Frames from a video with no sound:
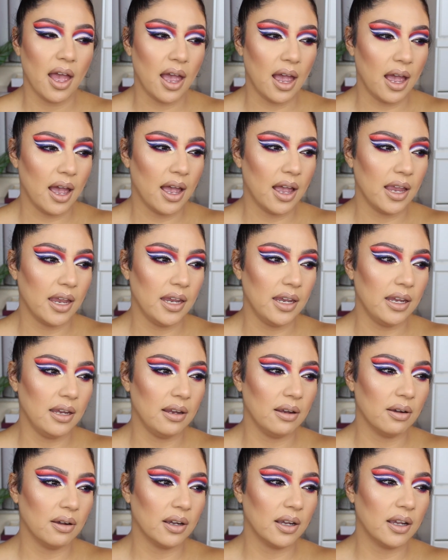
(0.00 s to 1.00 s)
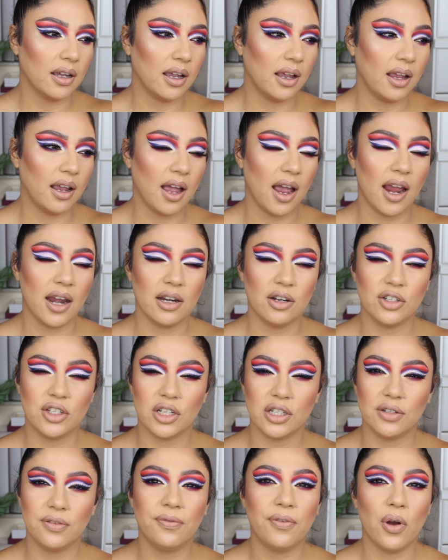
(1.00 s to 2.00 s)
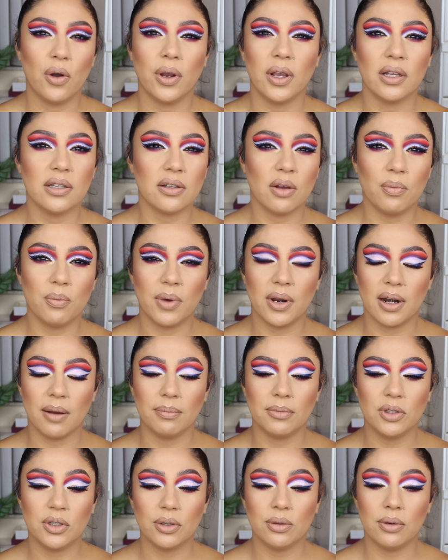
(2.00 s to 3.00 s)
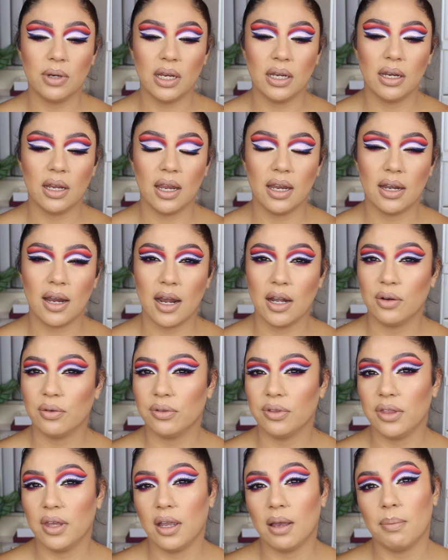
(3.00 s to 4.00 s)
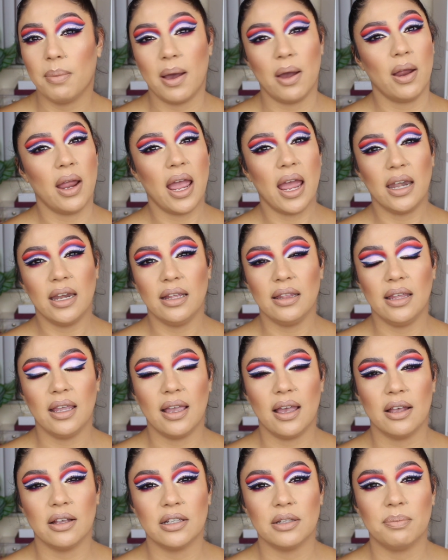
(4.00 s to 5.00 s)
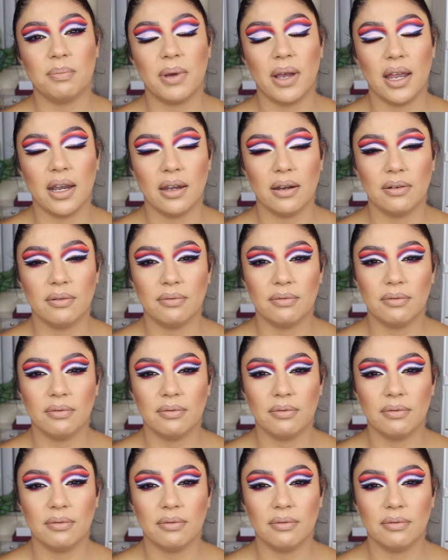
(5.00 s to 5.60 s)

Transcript: I kind of just focus on what I'm doing and I don't think about anything else but